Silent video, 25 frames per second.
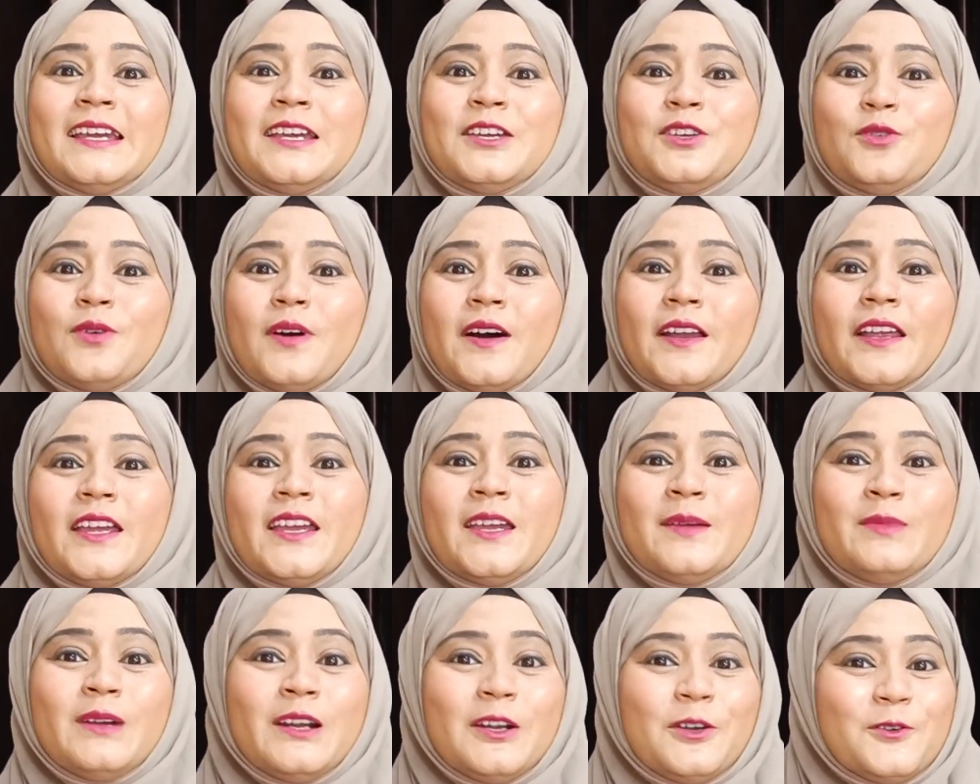you are
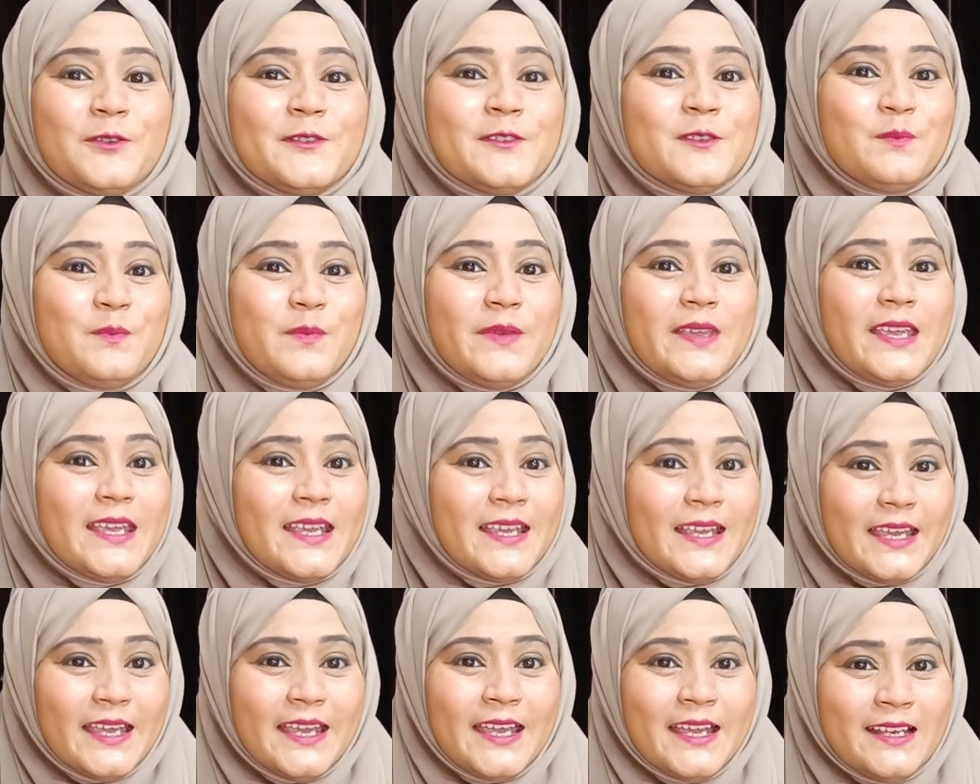able to
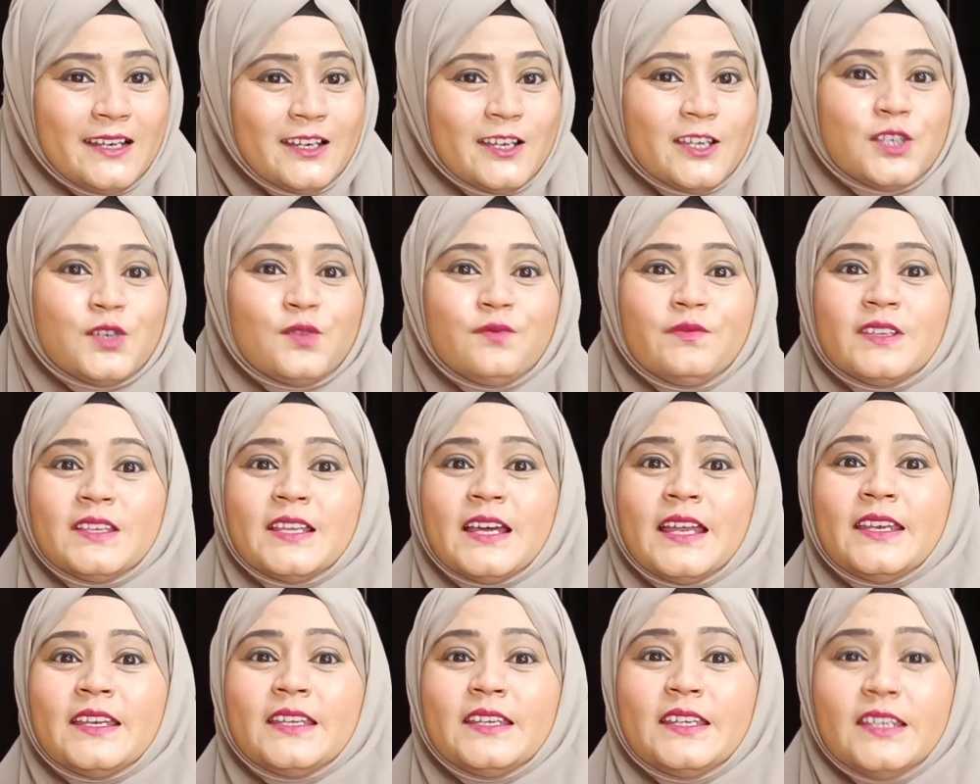speak English with
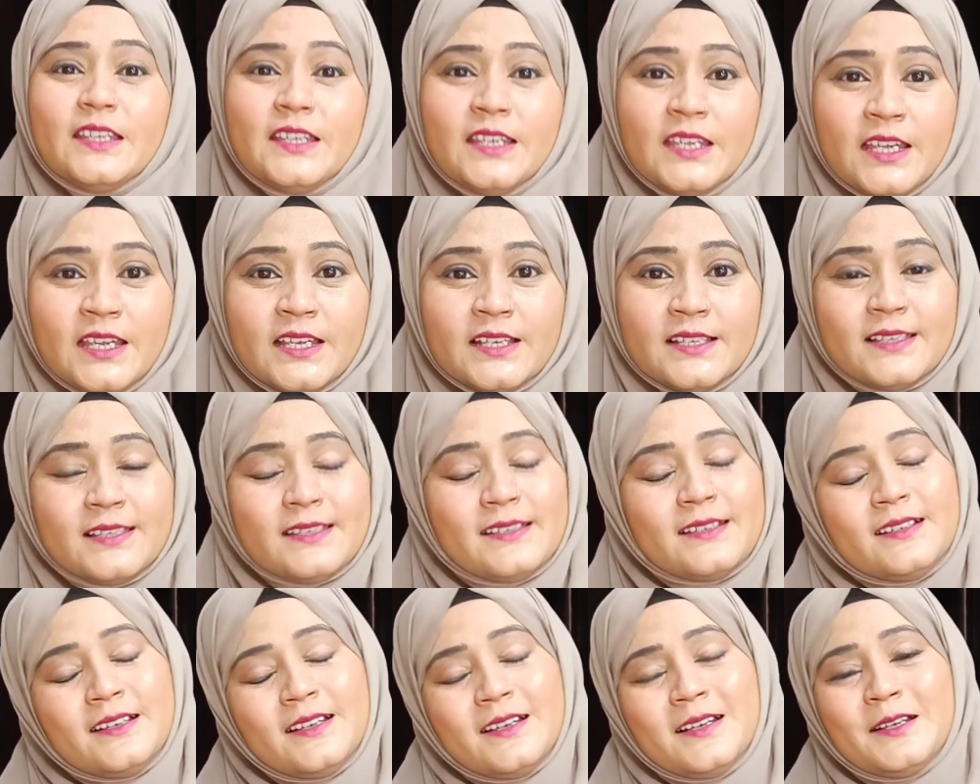an ease.